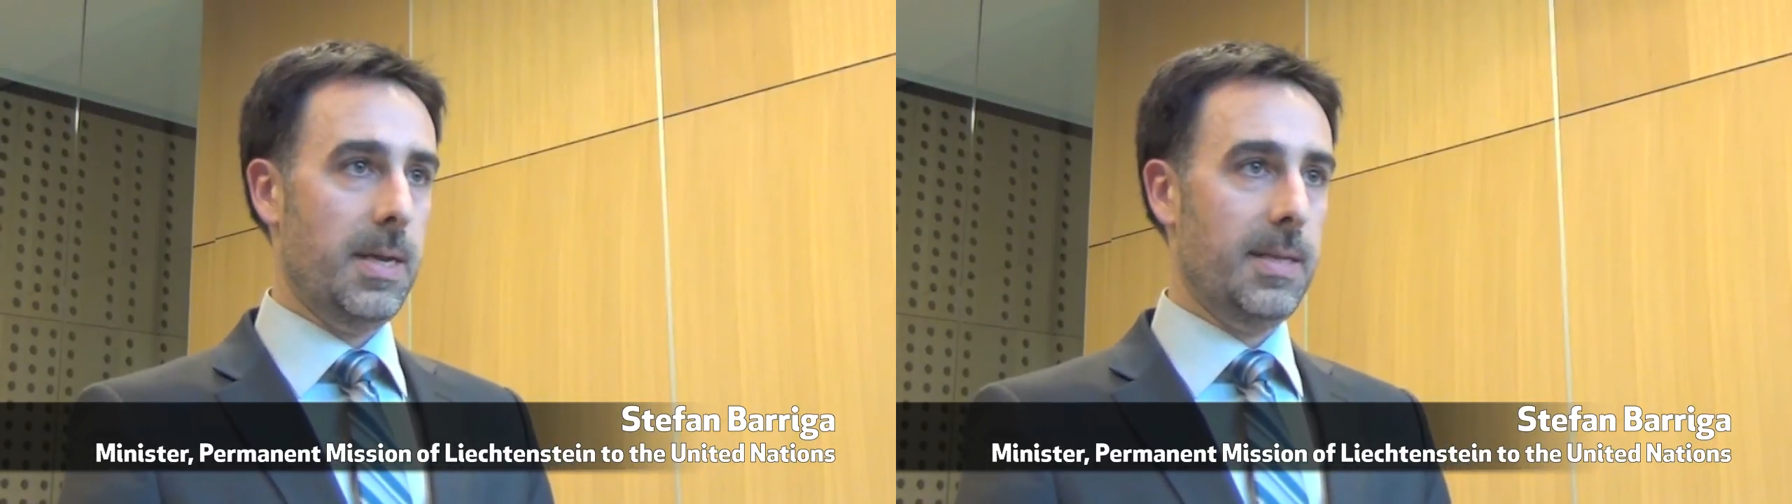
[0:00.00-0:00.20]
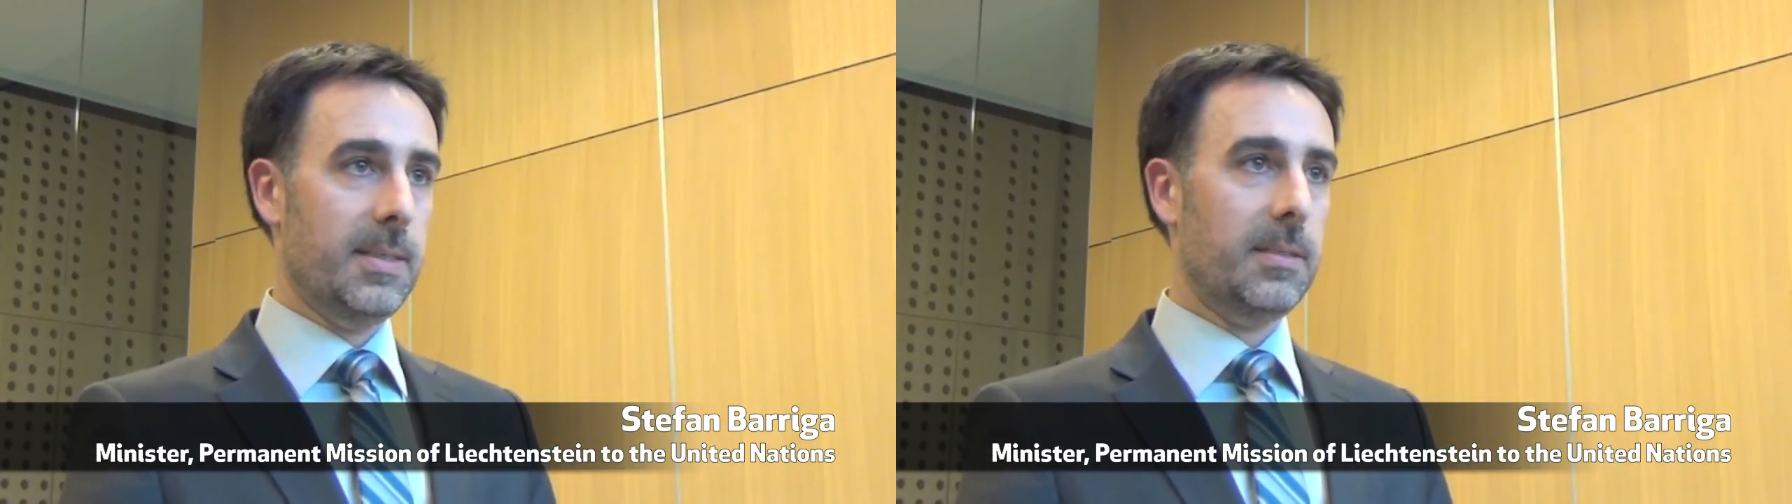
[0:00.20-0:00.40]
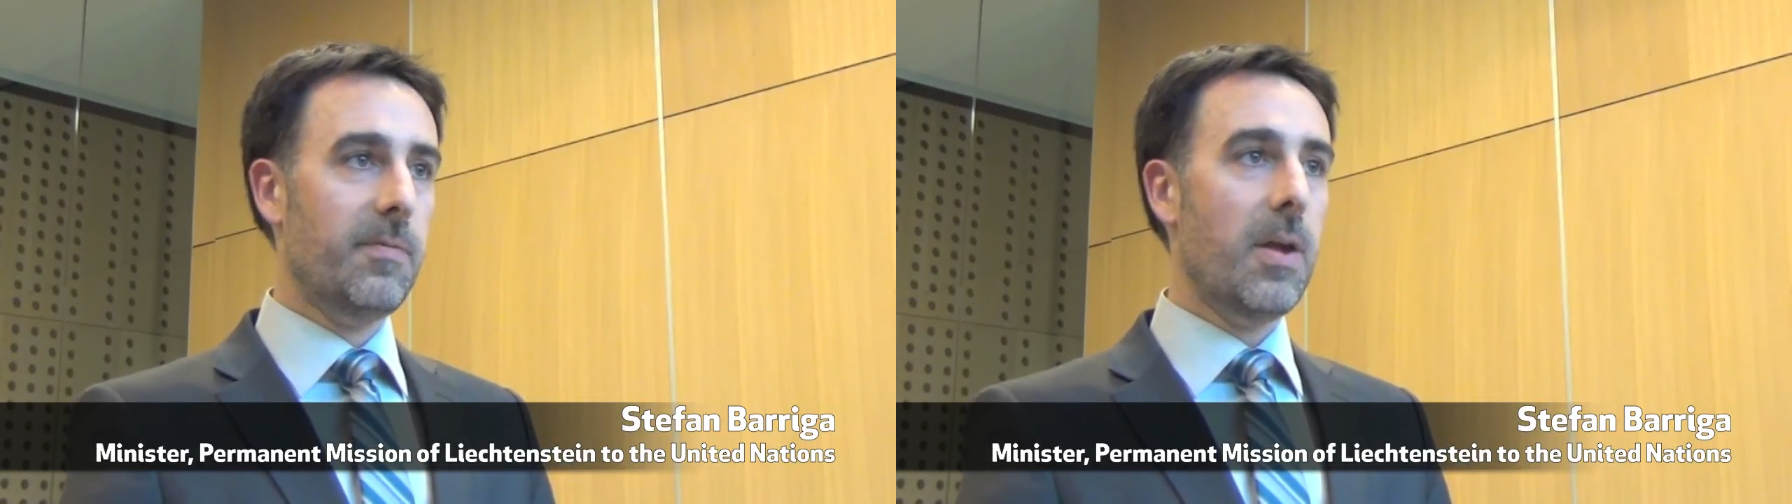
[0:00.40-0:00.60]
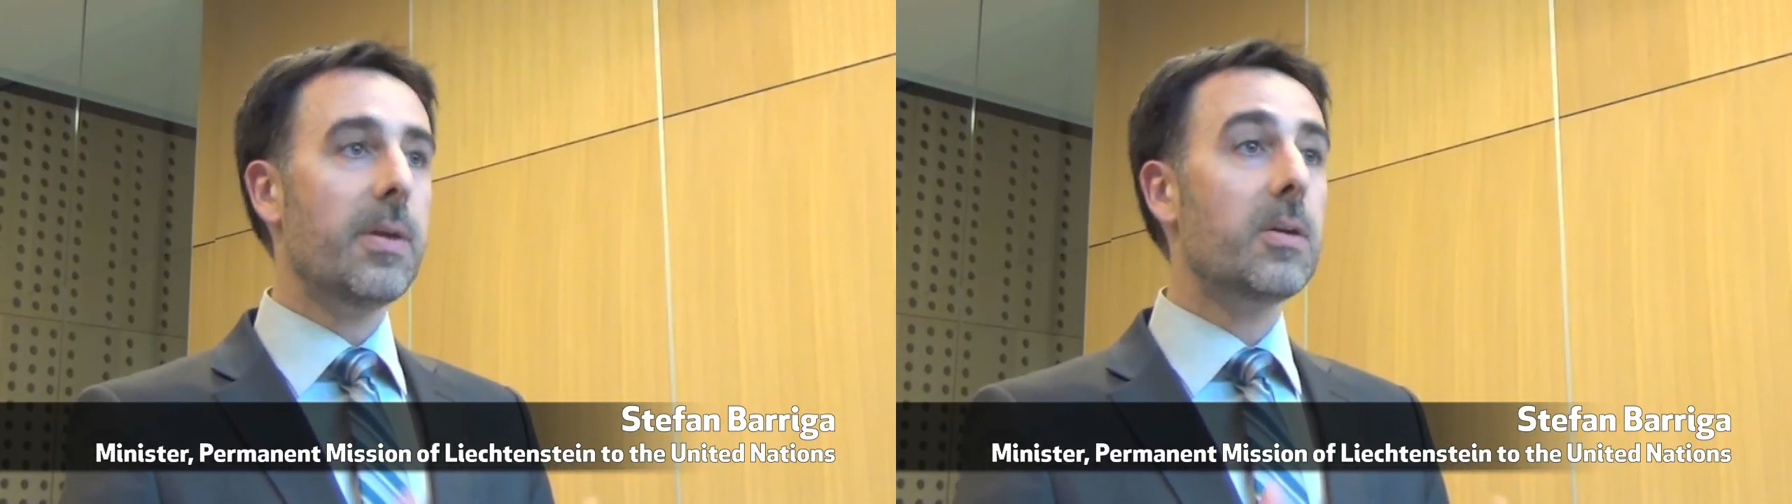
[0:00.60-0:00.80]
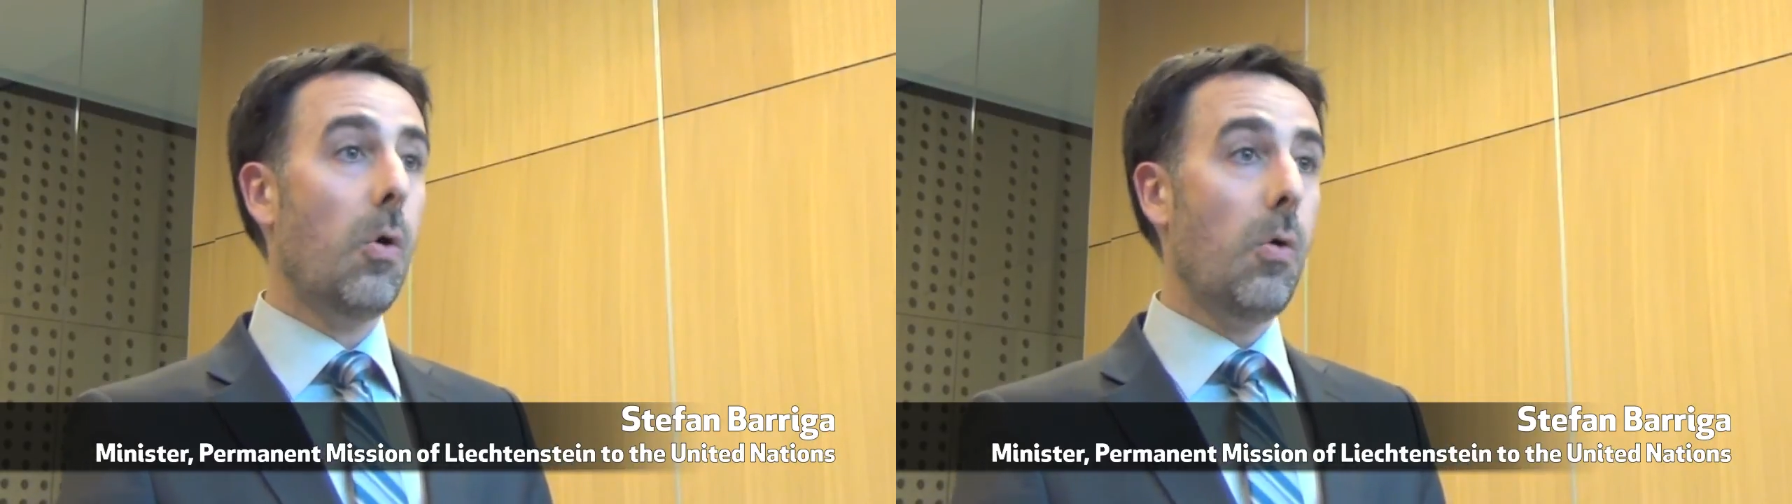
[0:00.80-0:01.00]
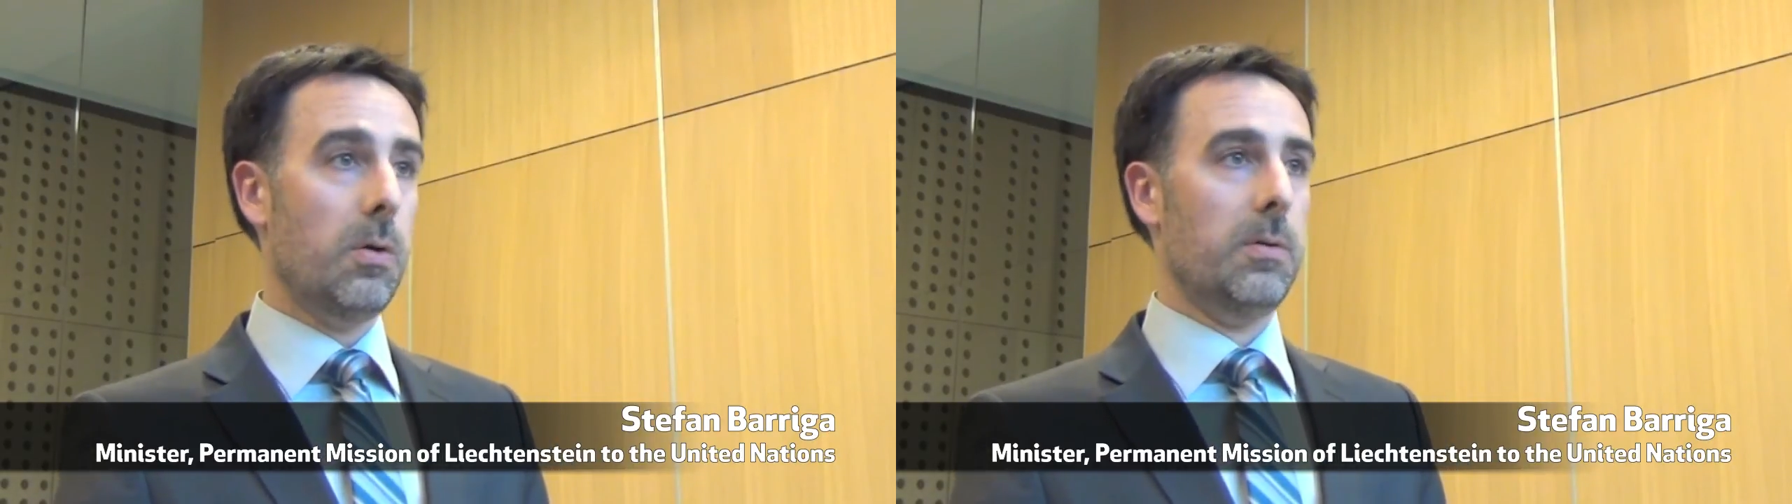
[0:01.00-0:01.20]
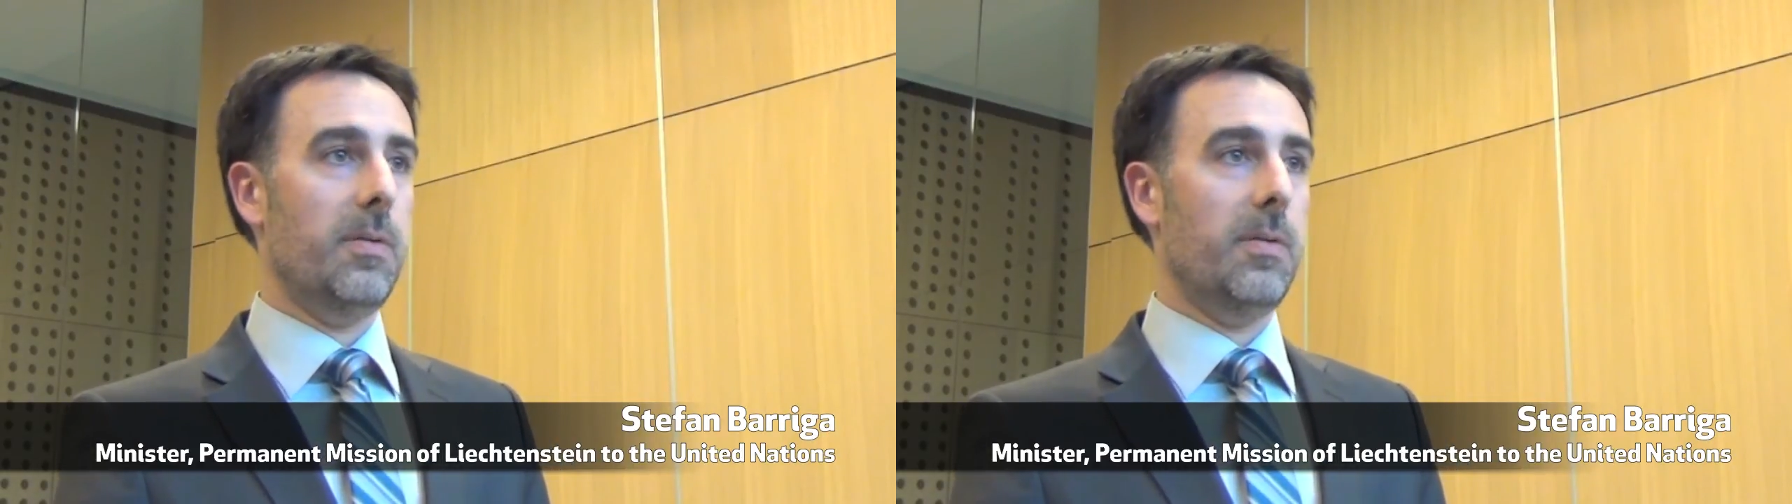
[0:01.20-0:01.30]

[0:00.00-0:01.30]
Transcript: It's at the very core